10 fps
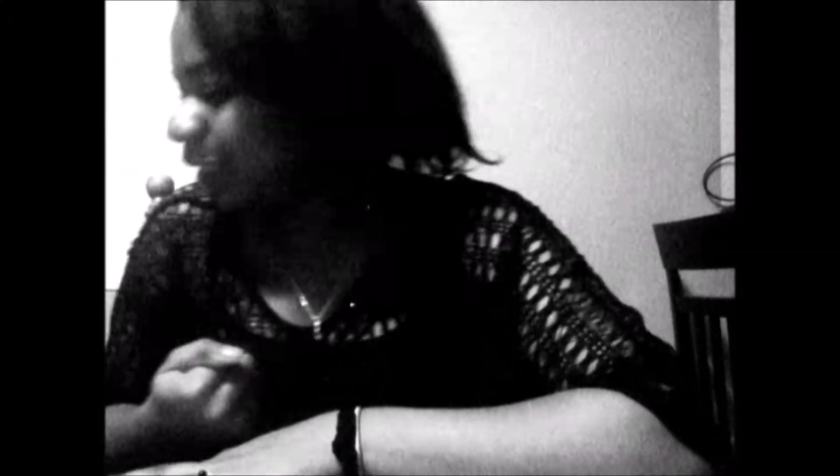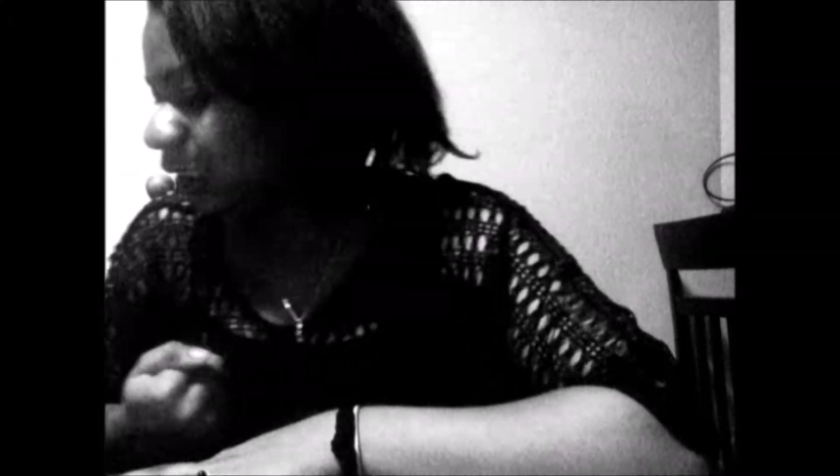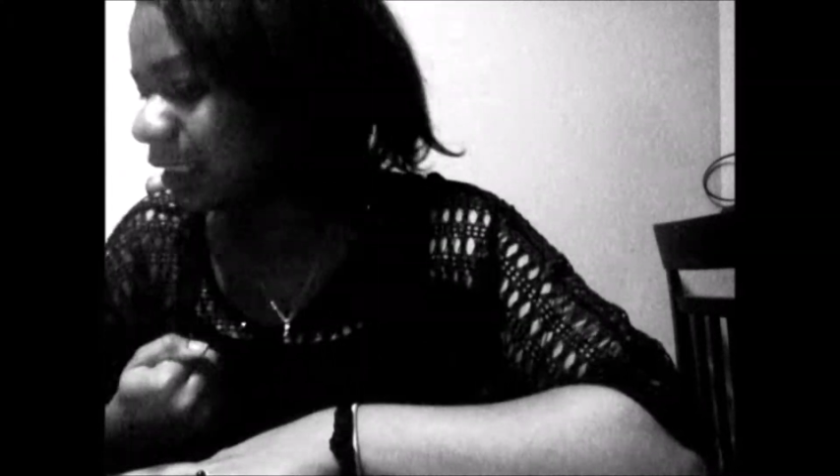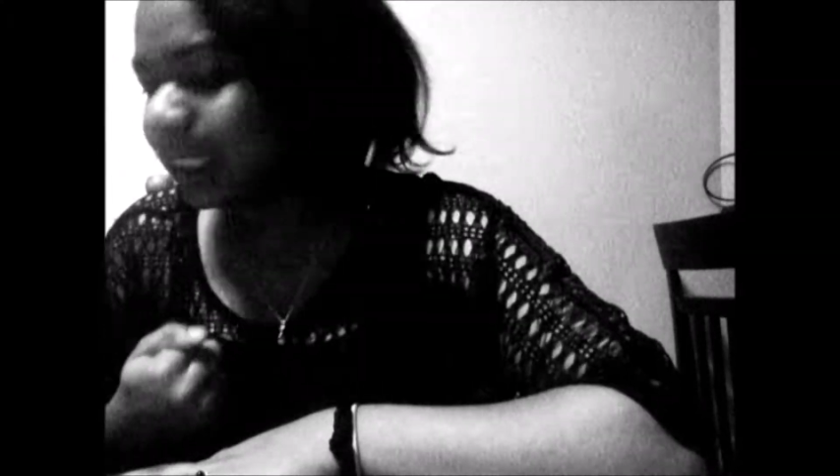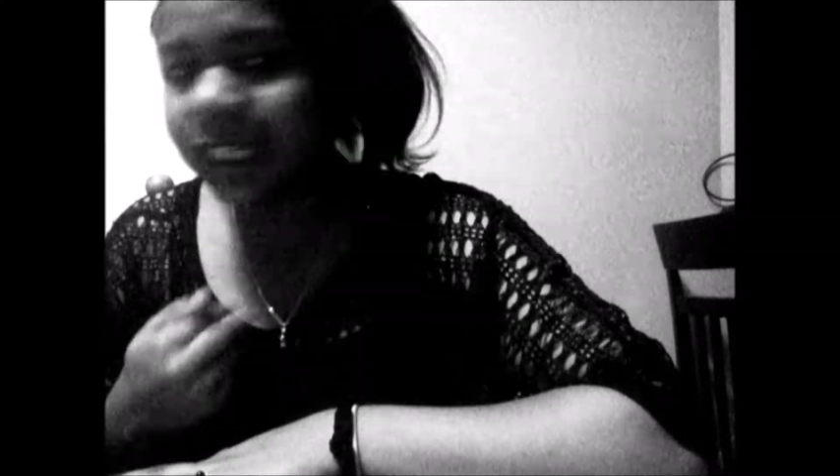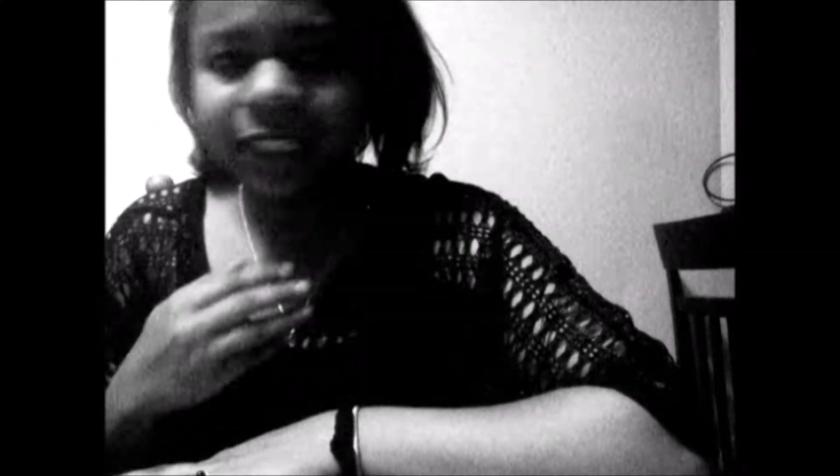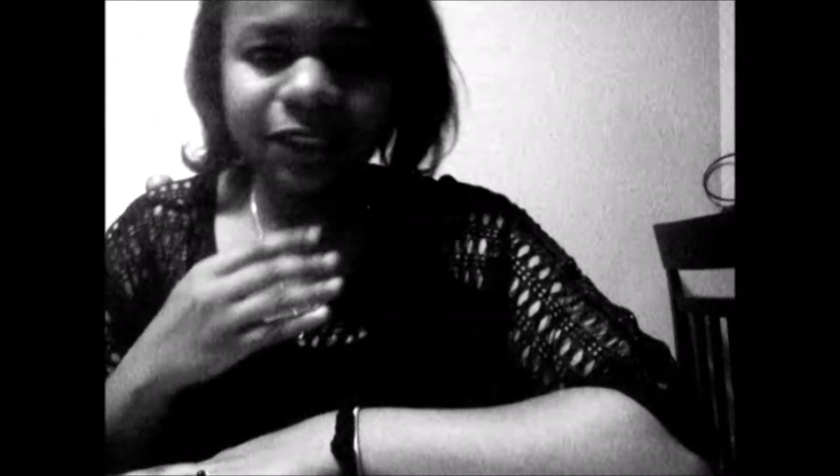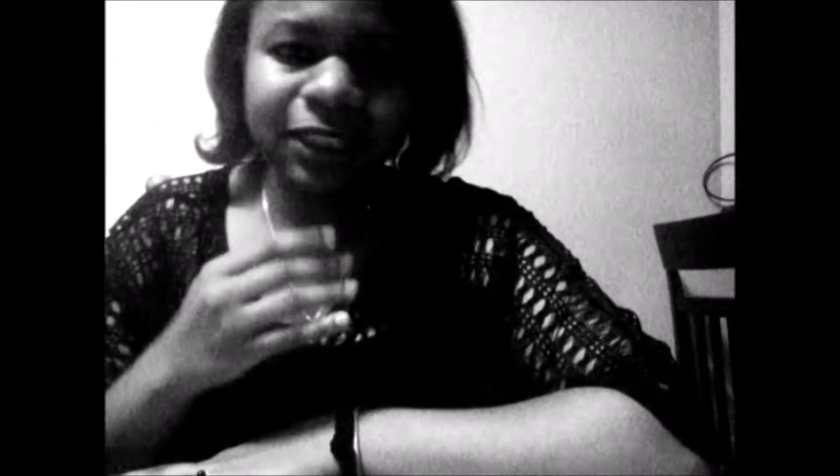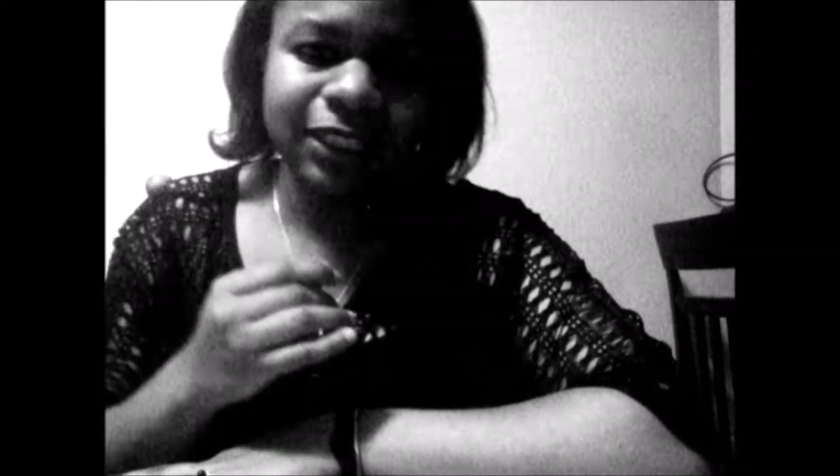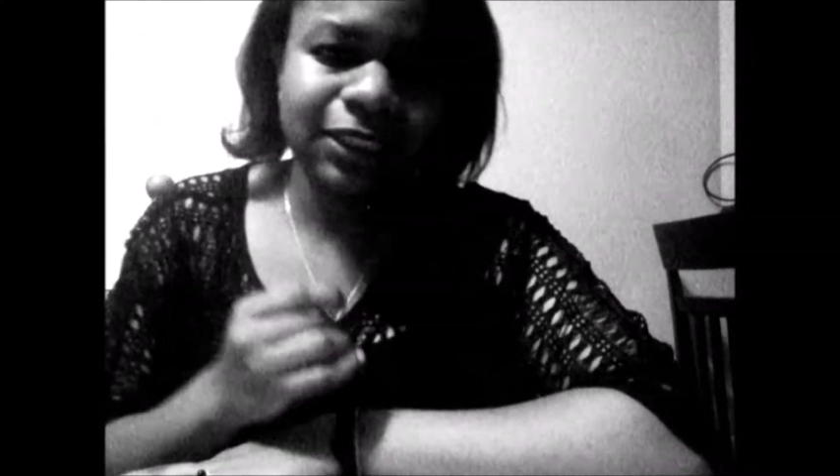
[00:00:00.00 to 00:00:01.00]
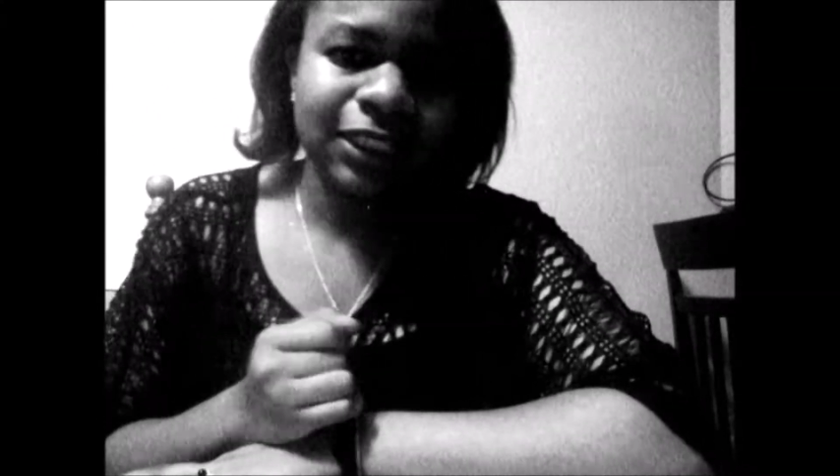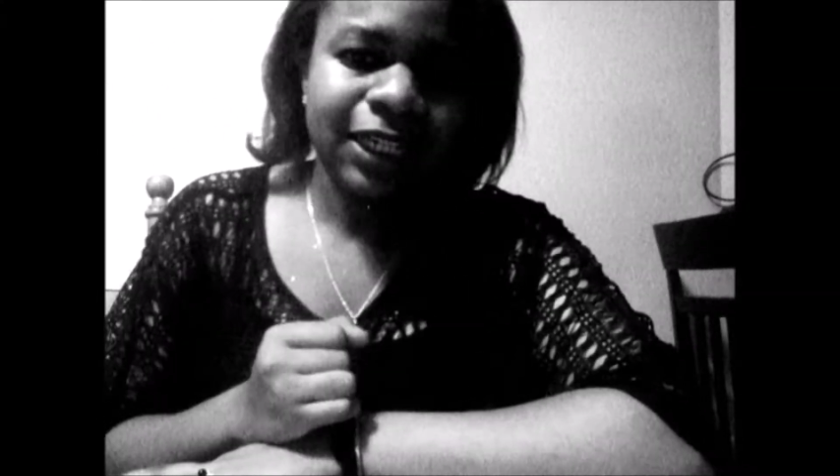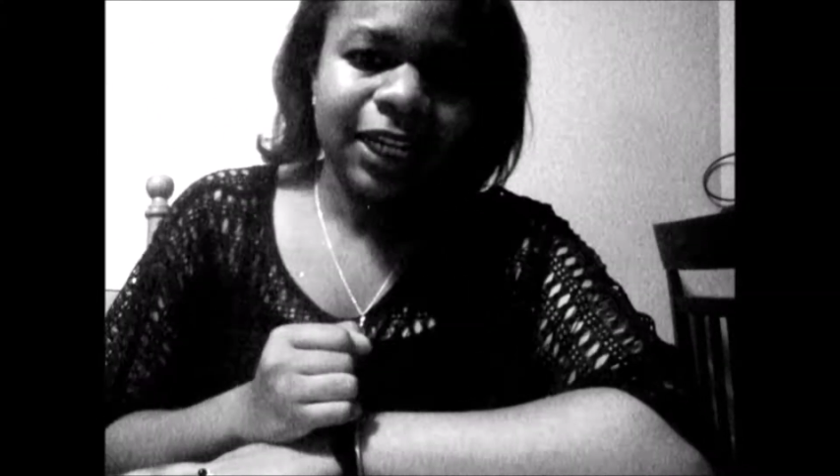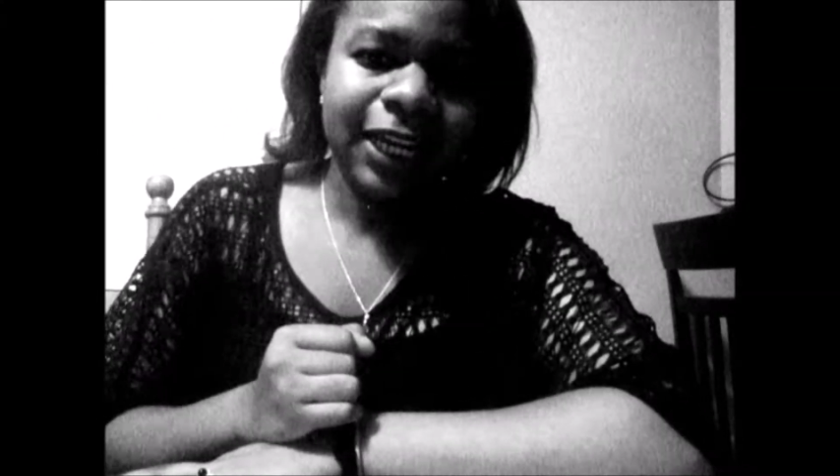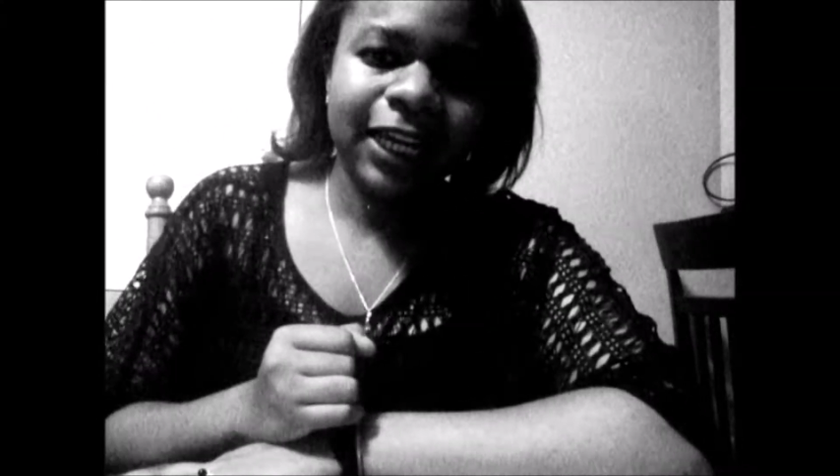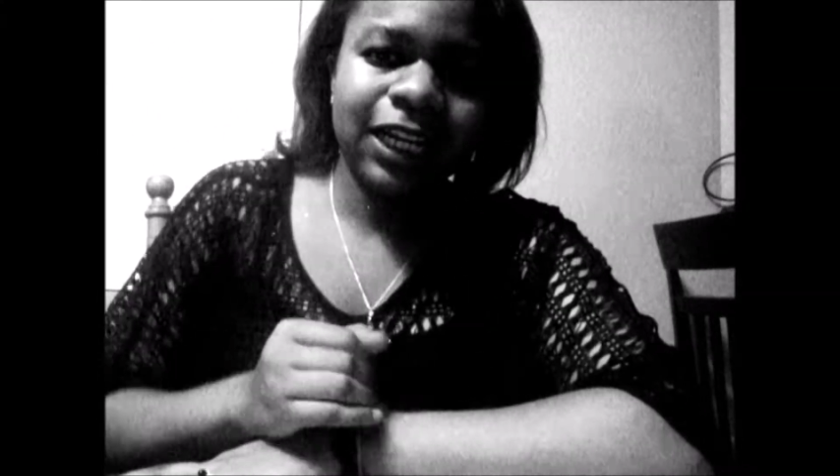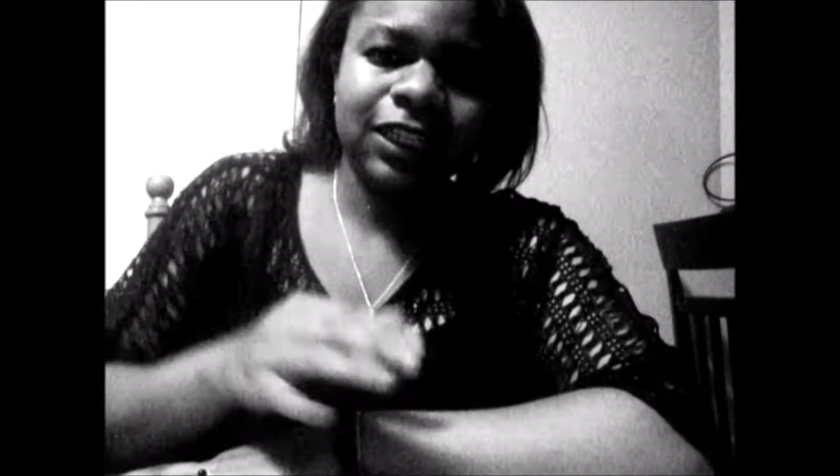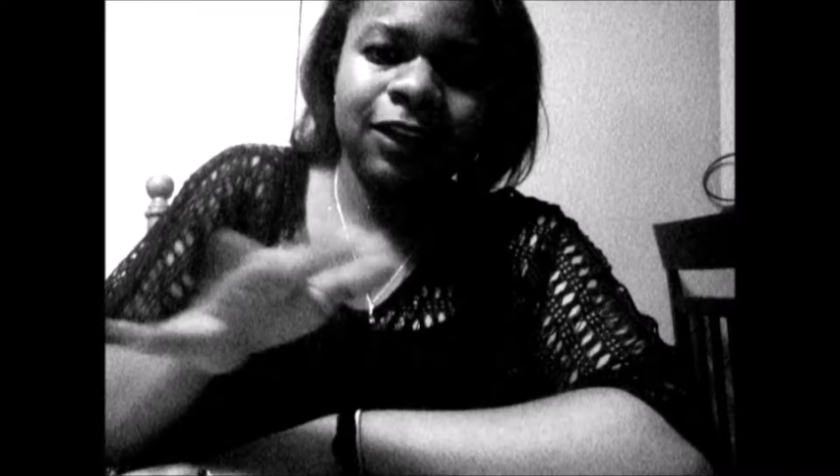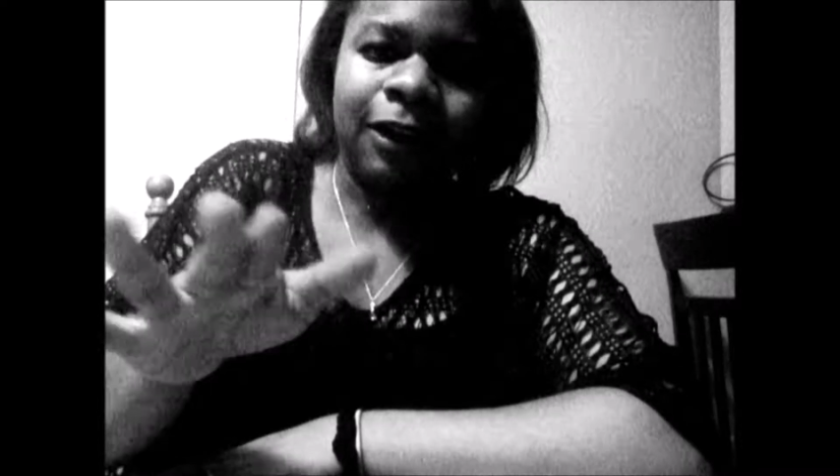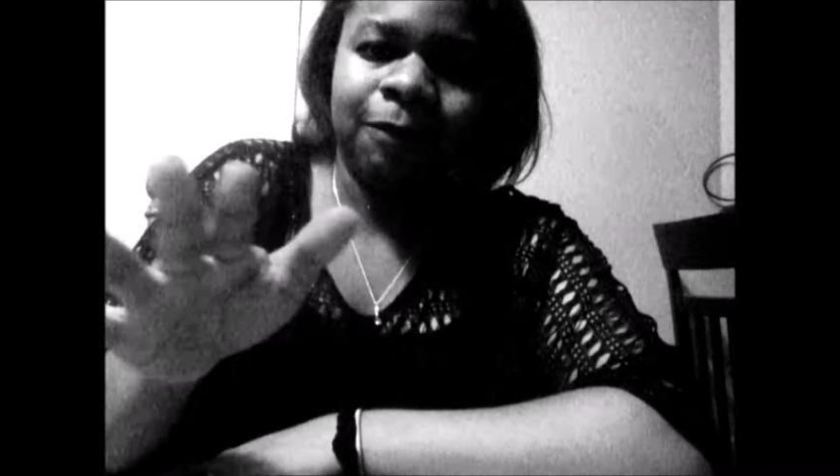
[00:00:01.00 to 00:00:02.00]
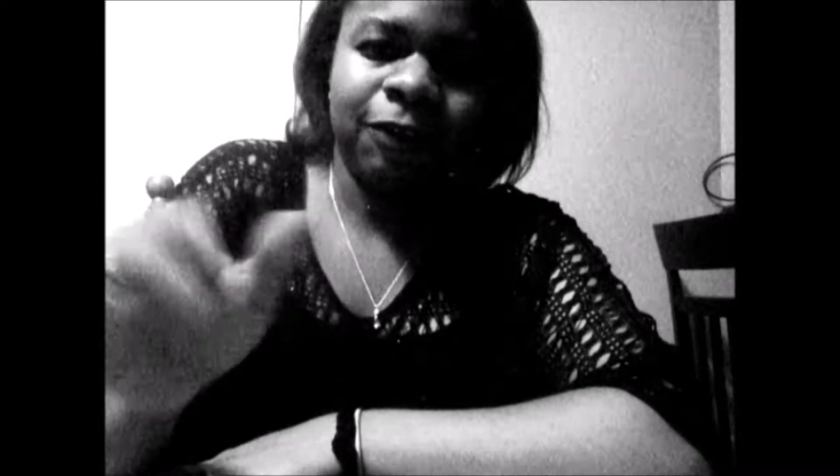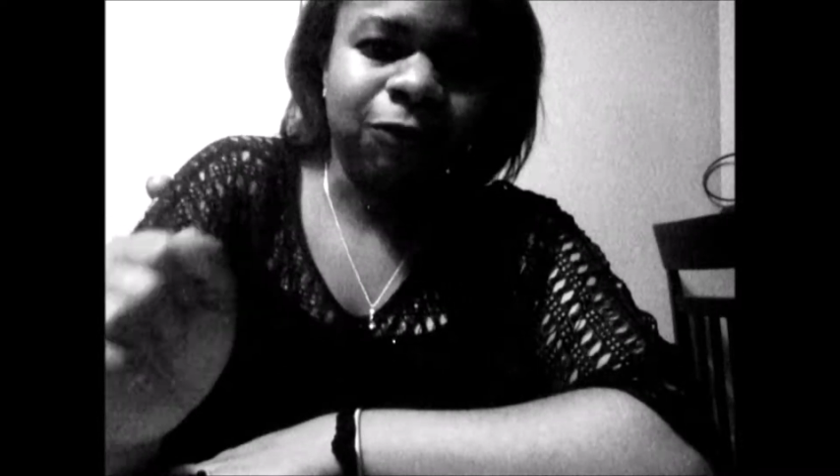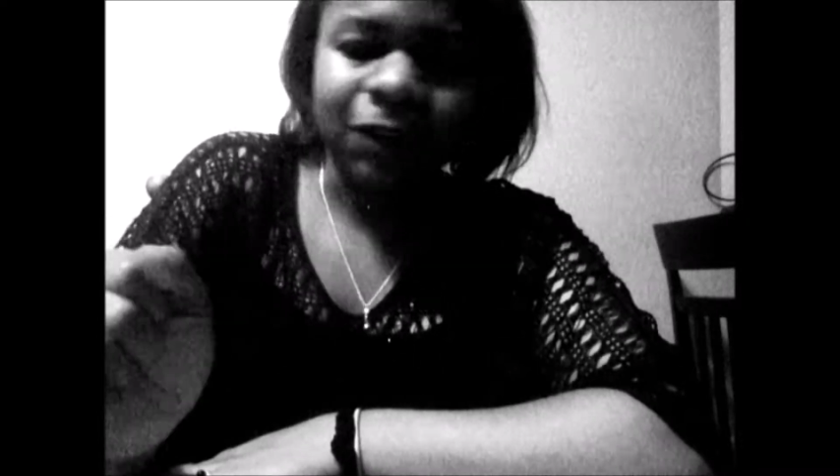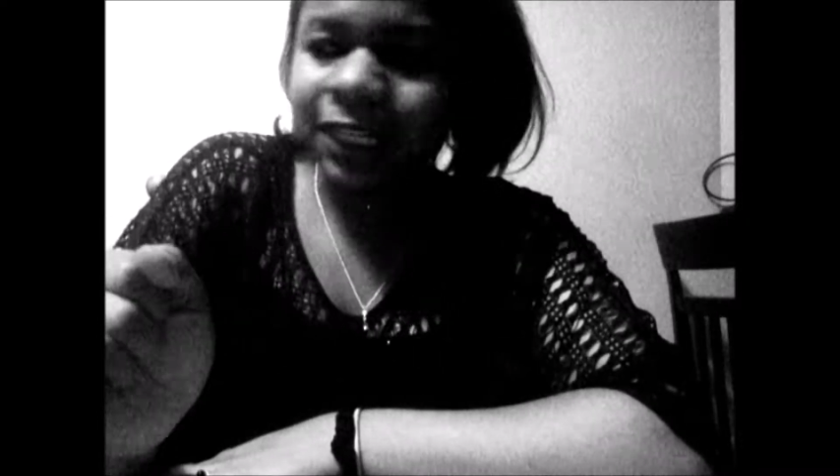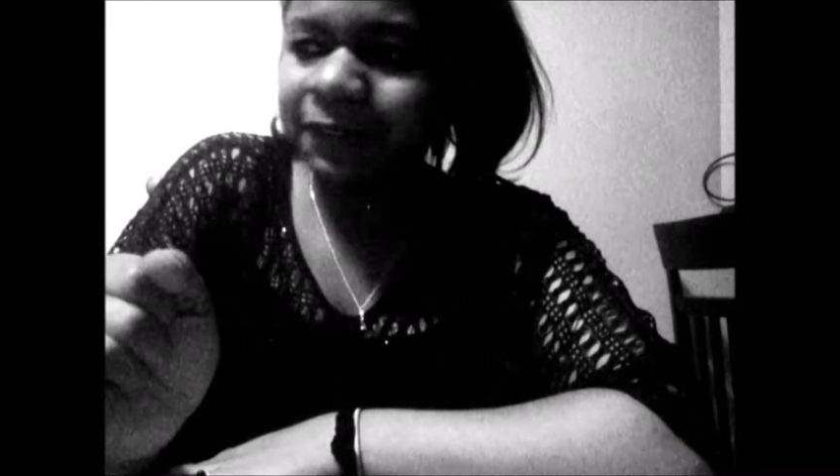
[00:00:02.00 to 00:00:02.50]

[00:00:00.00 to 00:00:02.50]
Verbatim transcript: let's just get into this and um, before I